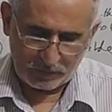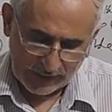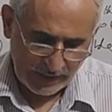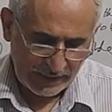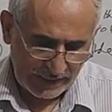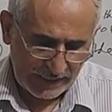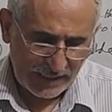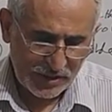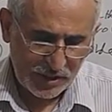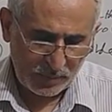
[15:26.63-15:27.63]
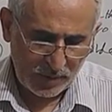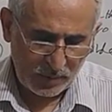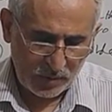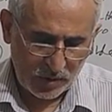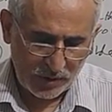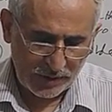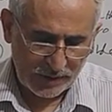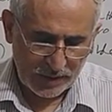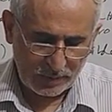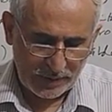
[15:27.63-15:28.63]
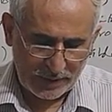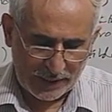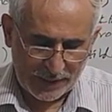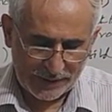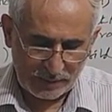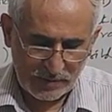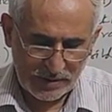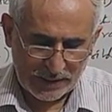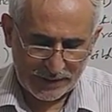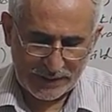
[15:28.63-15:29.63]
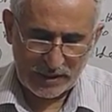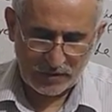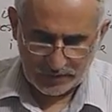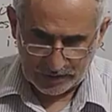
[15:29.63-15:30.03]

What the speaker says: when each double bond carbon atom is attached